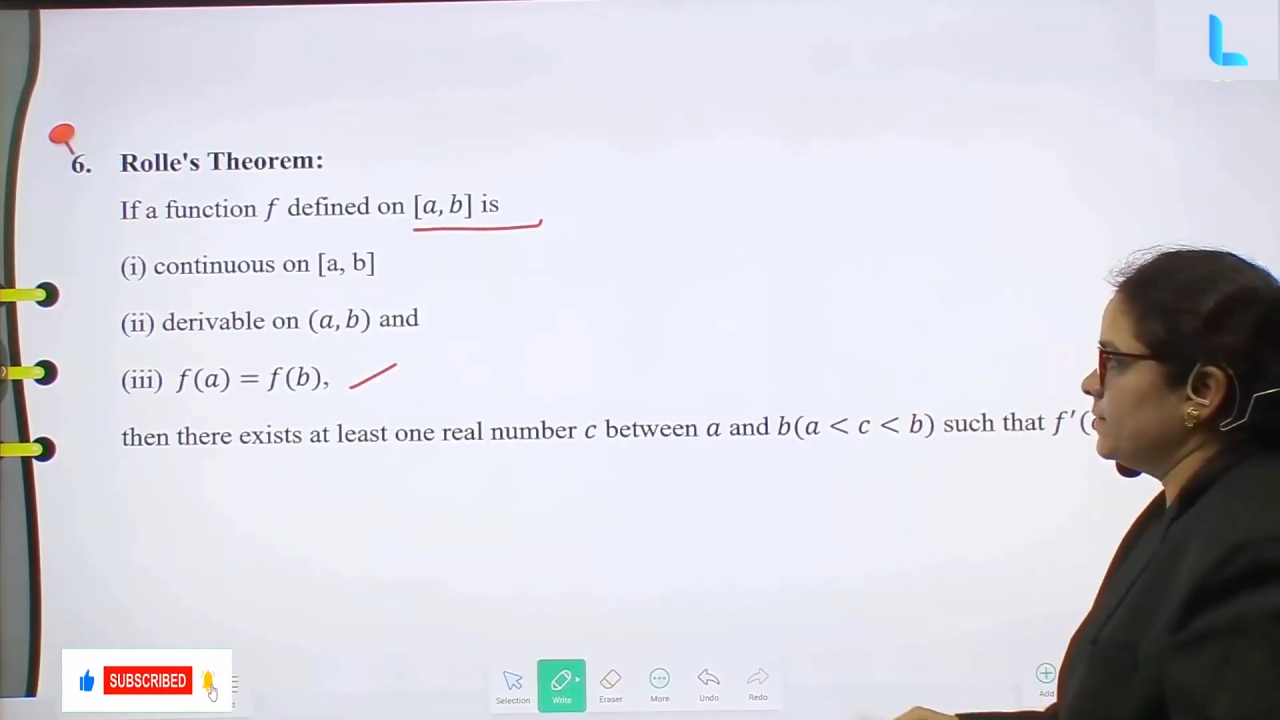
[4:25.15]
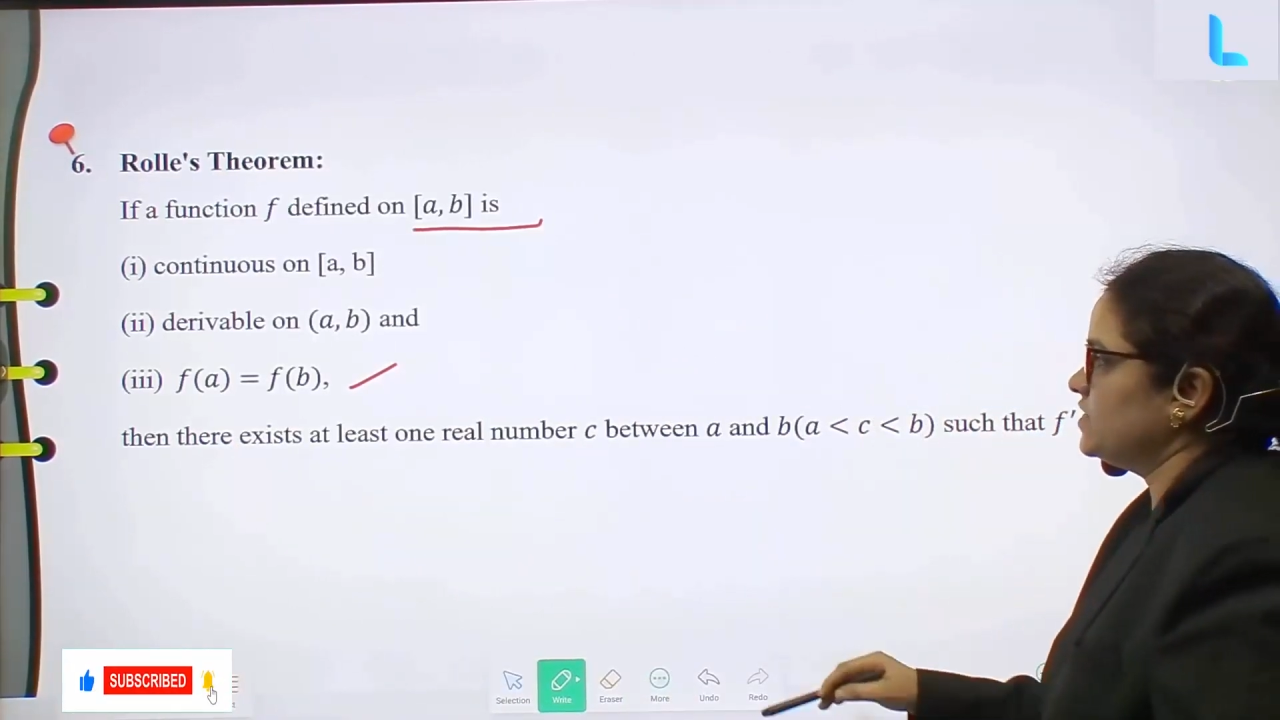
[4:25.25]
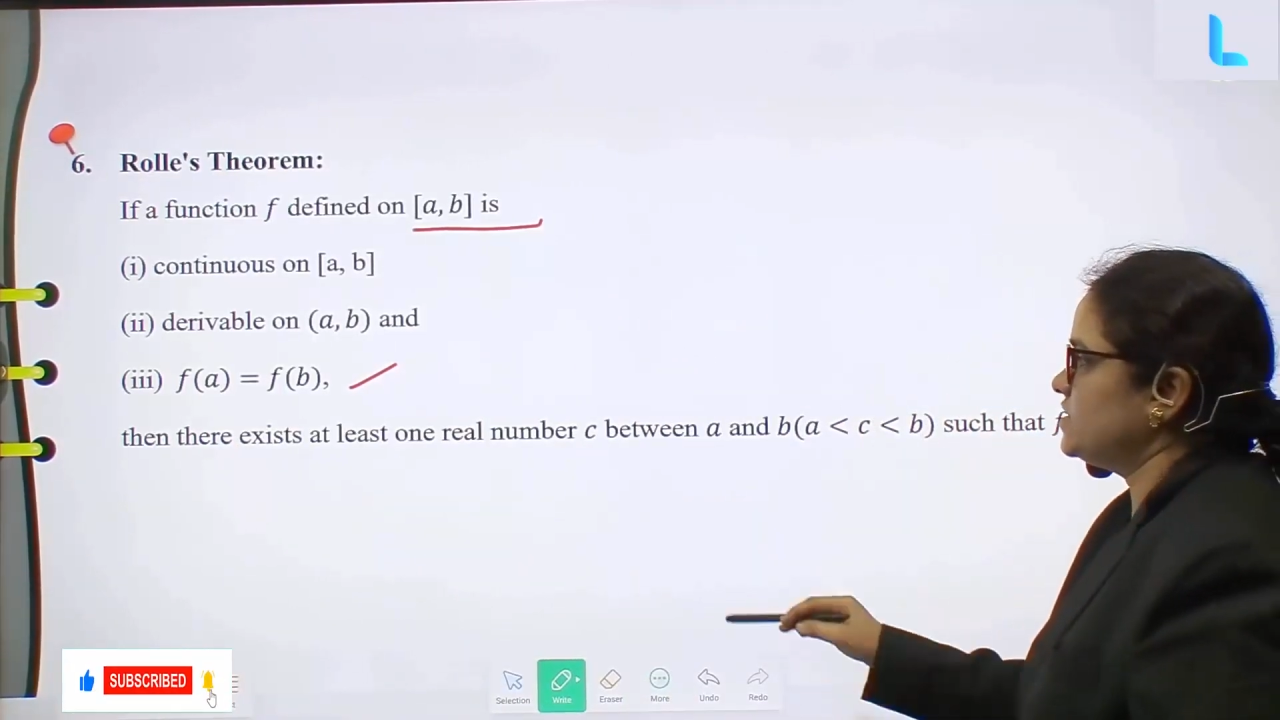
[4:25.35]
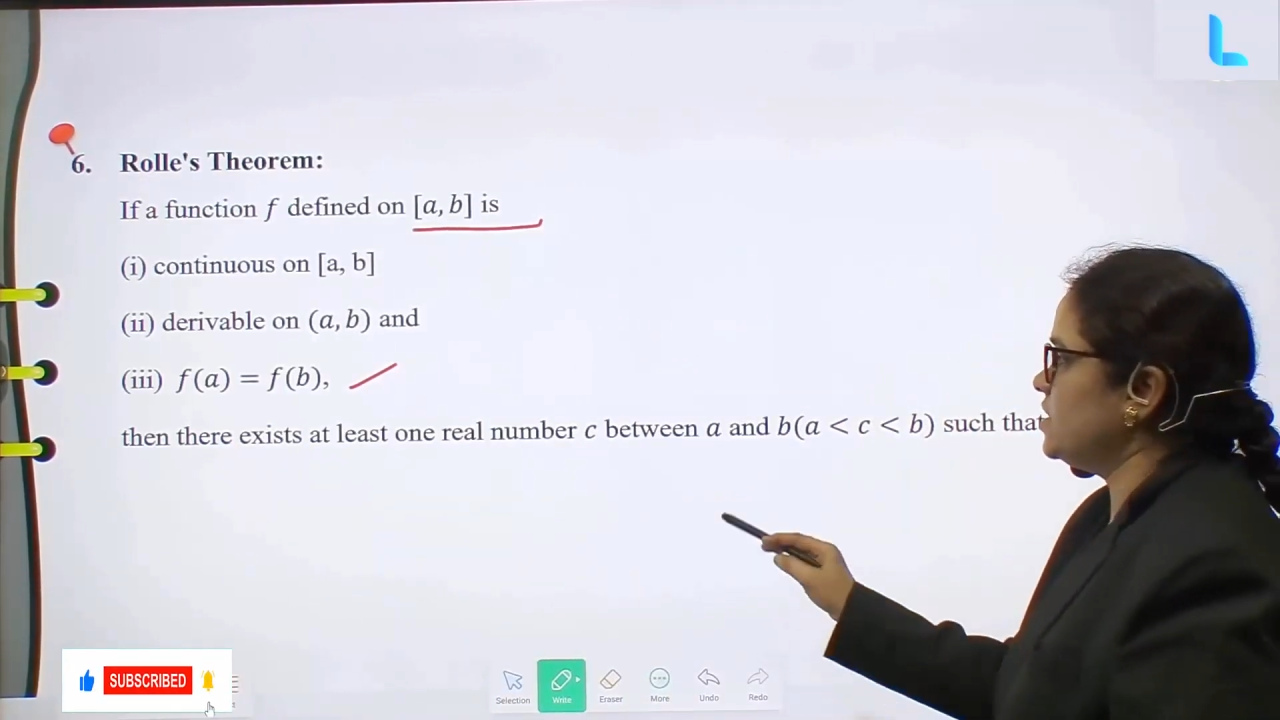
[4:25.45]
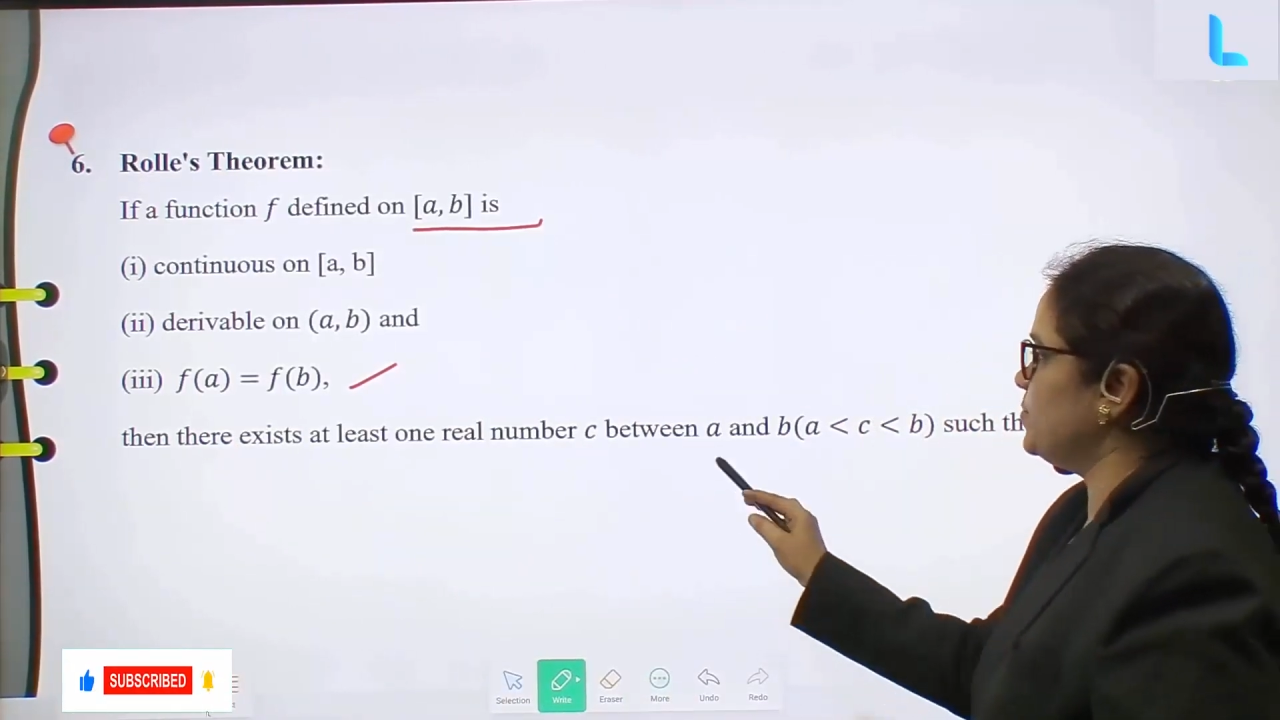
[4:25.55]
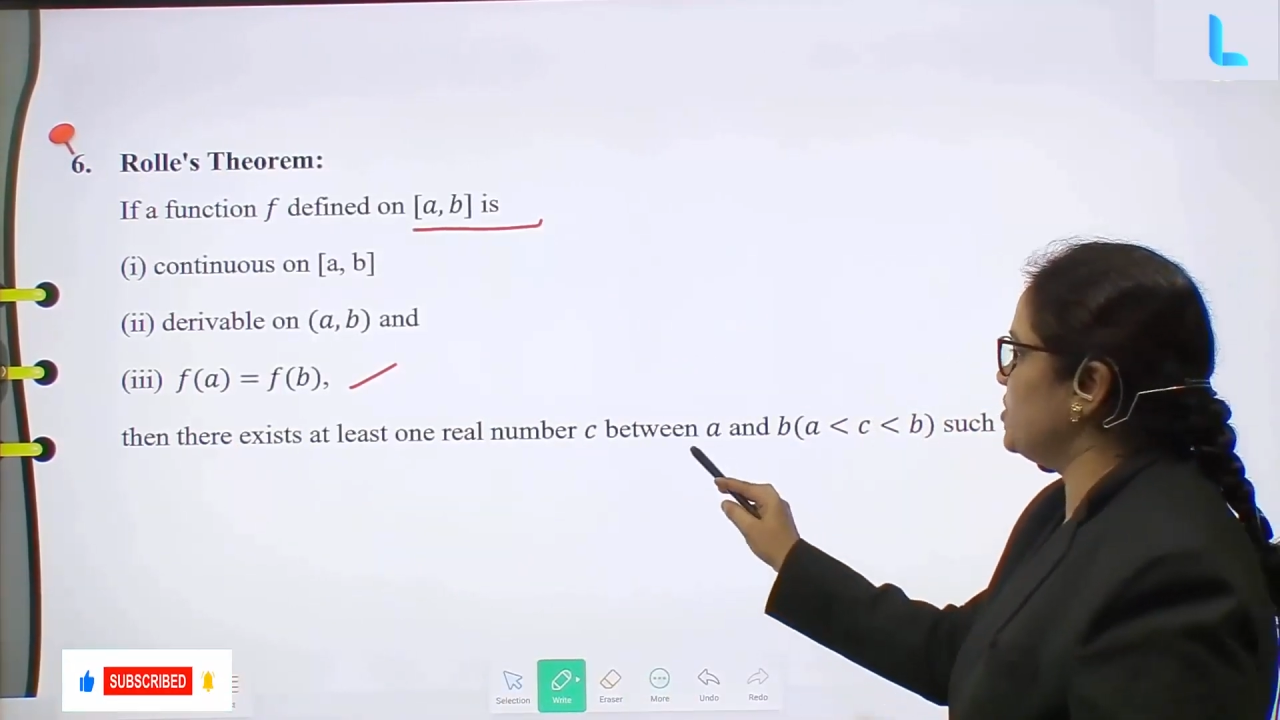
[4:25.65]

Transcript: c